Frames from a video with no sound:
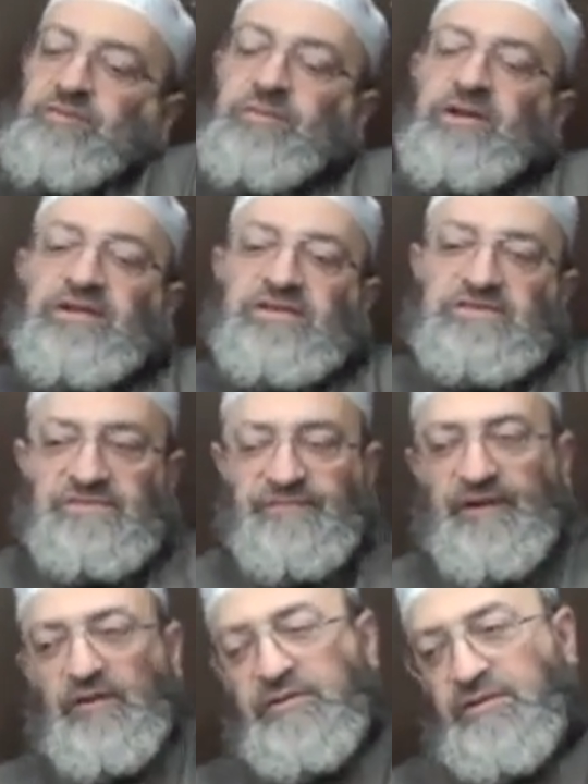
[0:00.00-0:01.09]
meanings
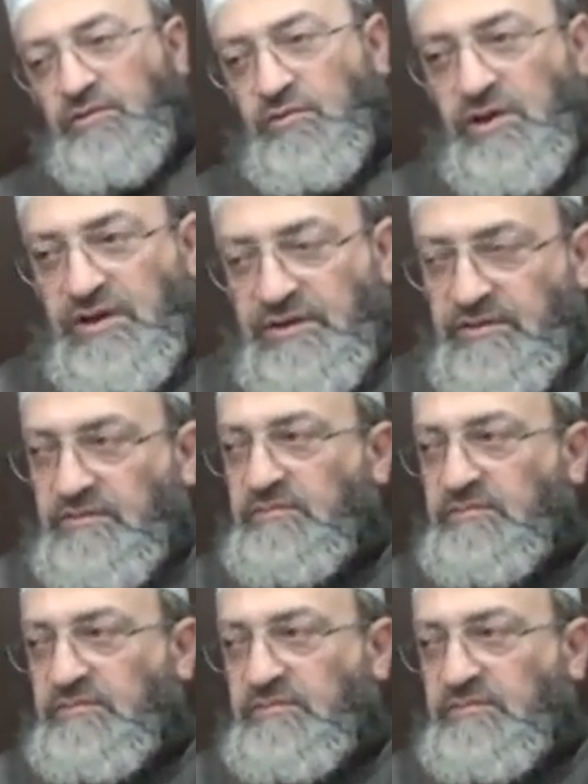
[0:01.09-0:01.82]
found in the Quran,